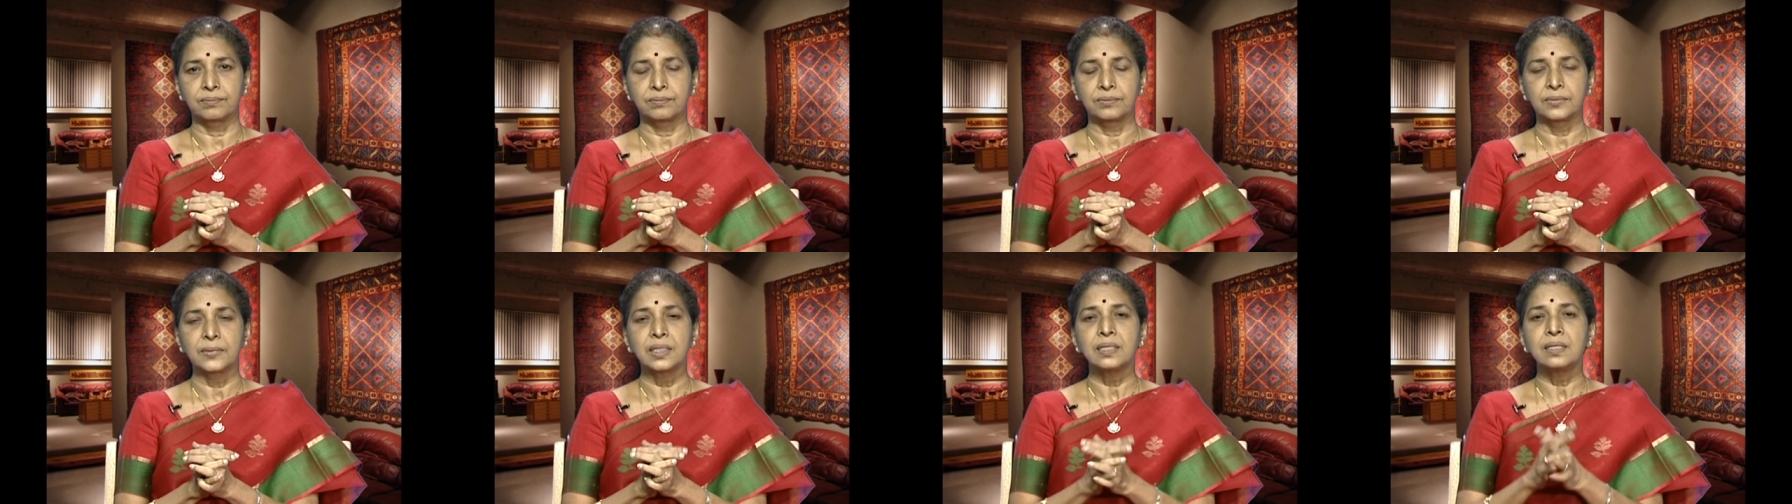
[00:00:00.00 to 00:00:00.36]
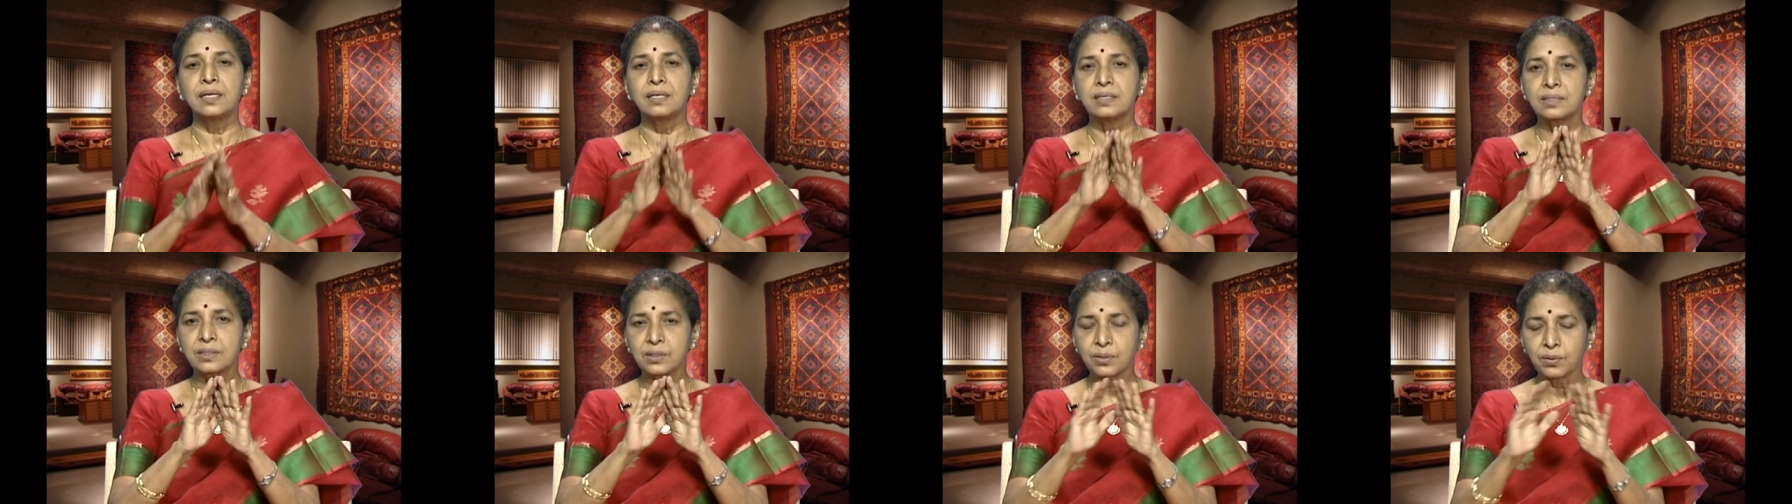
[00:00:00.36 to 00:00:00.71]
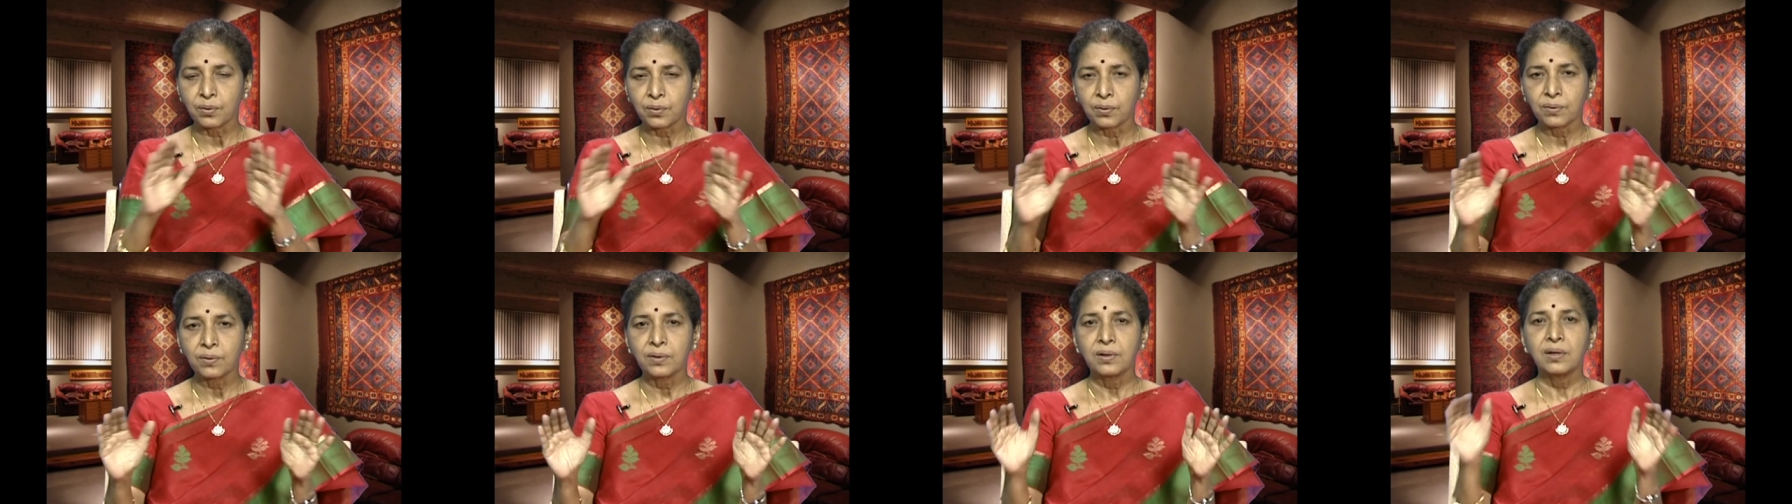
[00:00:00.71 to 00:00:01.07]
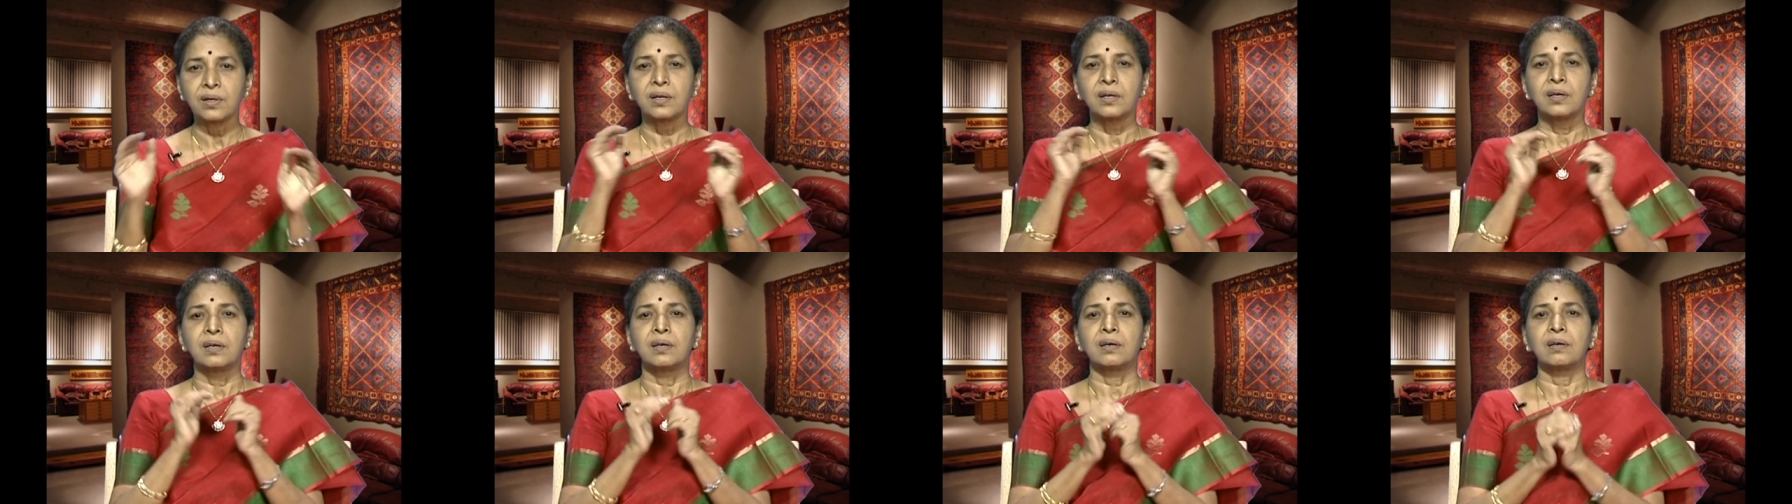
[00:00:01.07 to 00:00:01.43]
Thus, you know
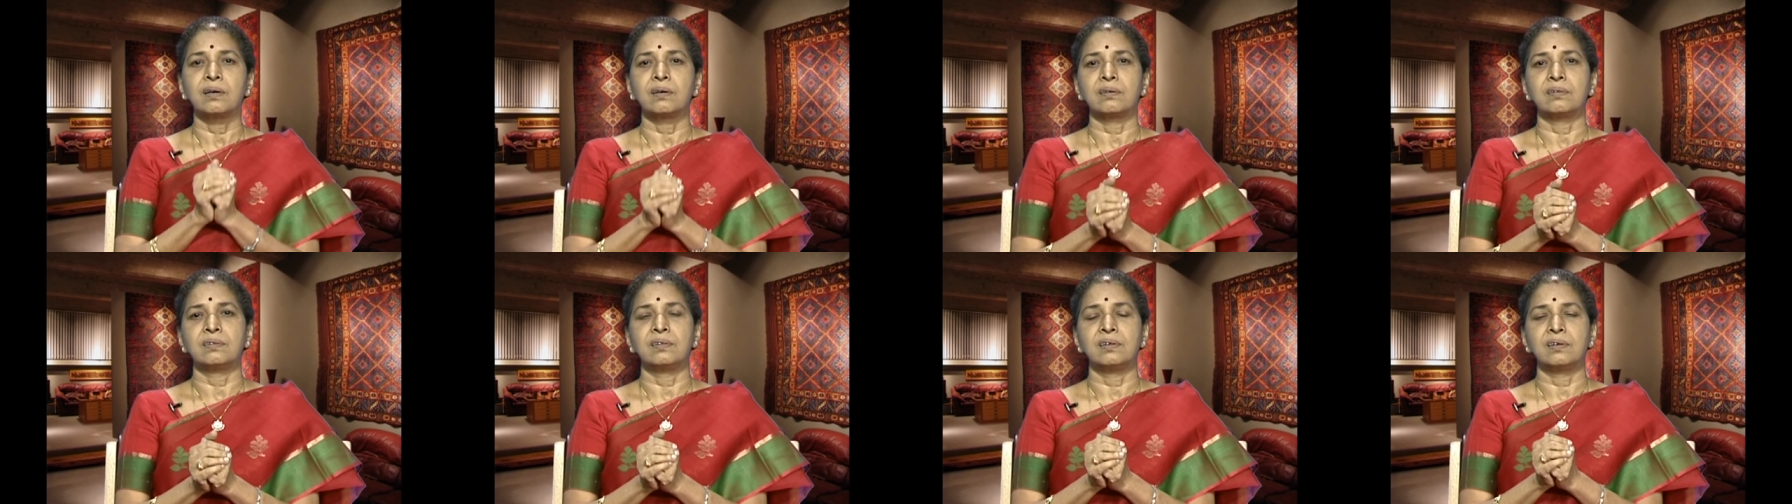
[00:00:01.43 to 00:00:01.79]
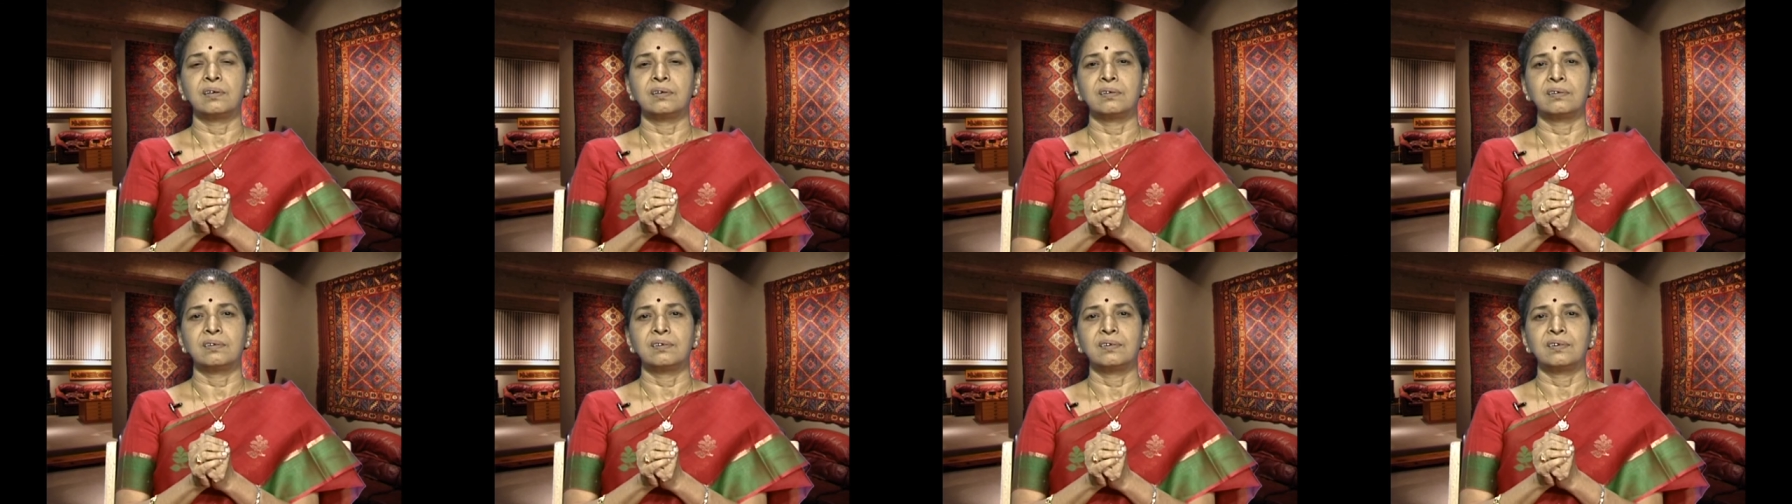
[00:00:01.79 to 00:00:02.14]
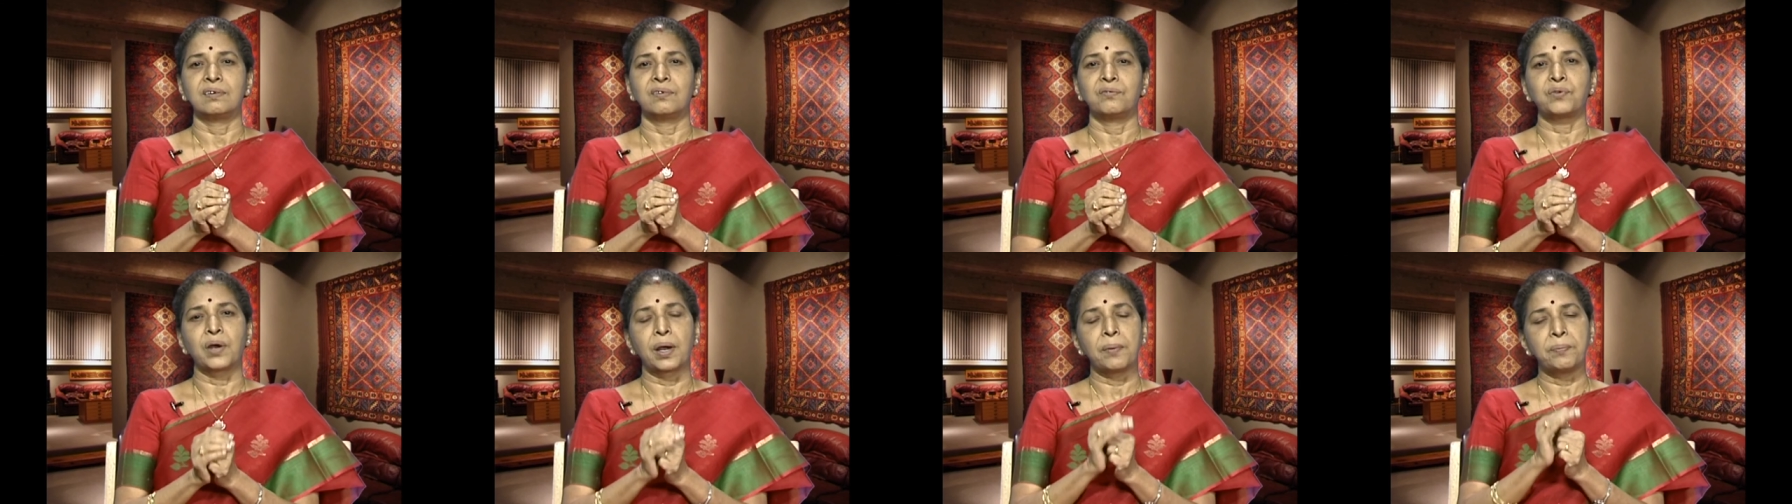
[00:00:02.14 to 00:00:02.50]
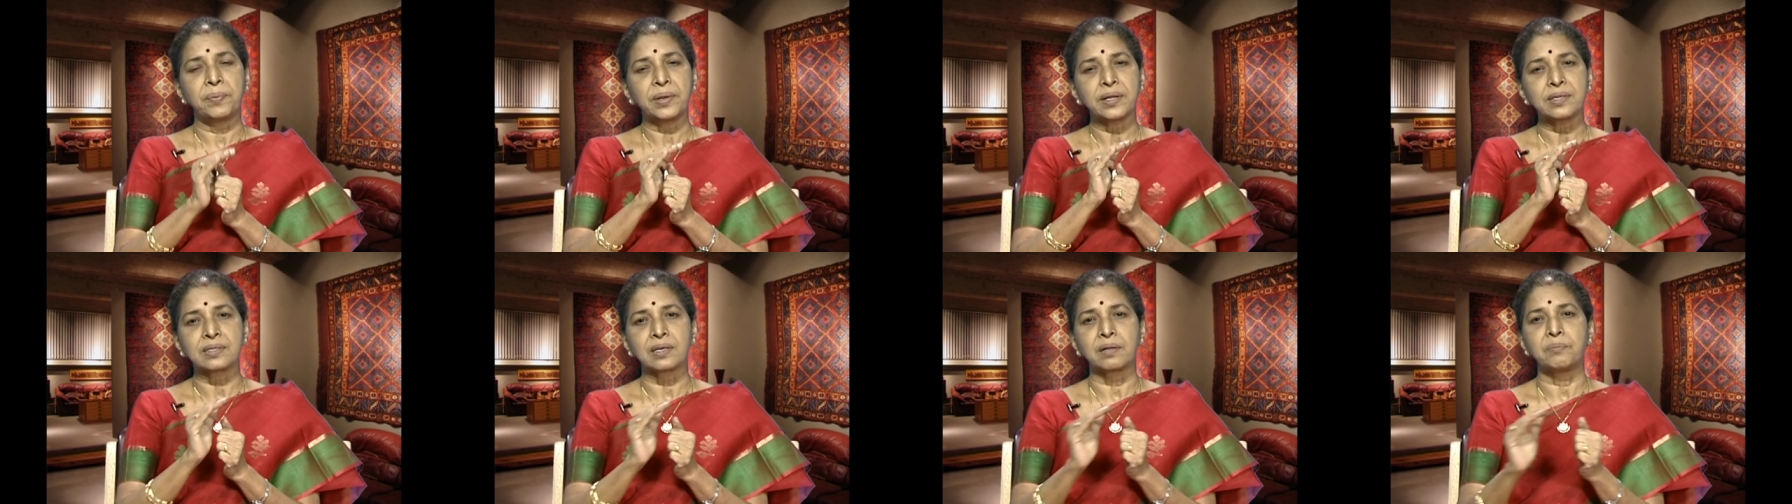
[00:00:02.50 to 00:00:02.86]
uh, the
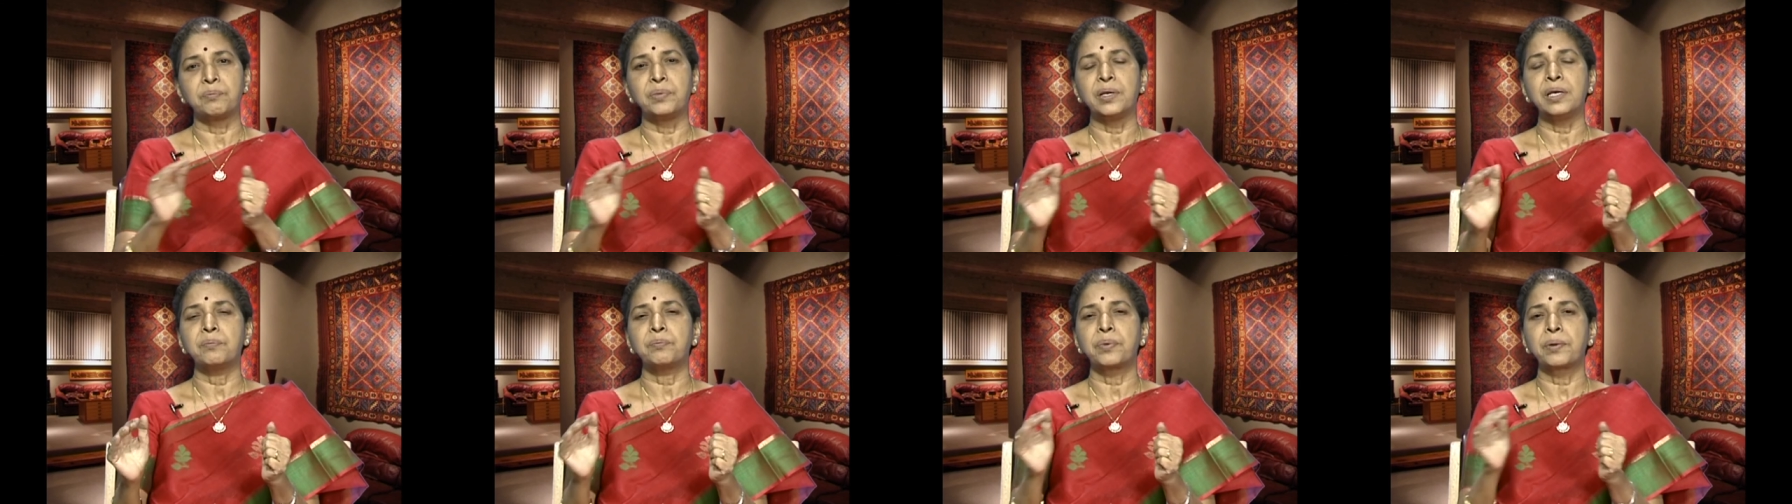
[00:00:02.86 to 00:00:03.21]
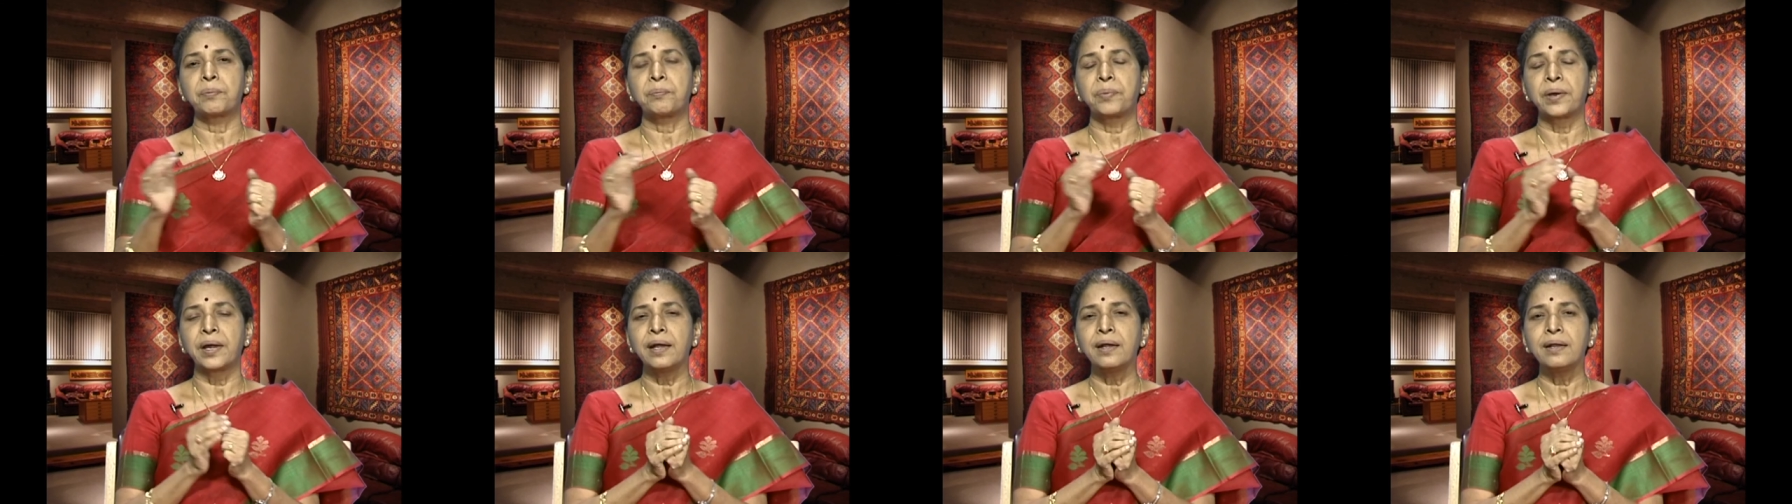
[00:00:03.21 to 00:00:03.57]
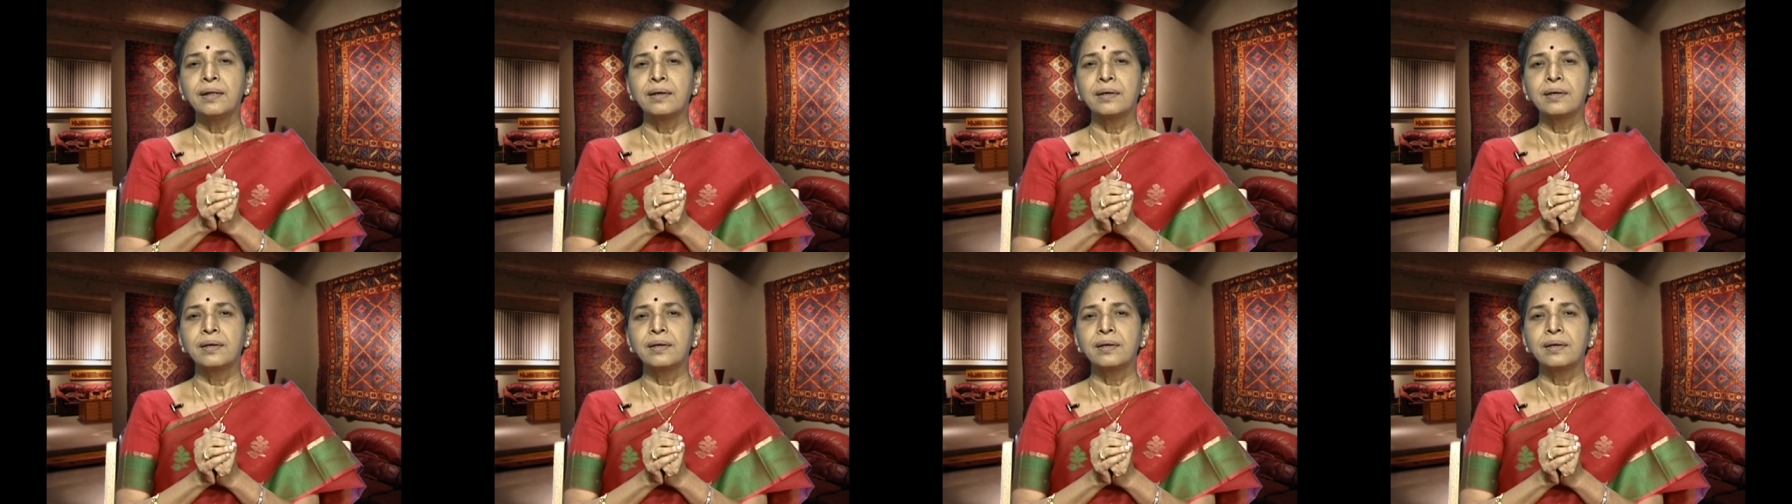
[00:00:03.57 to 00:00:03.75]
fabrics are being prepared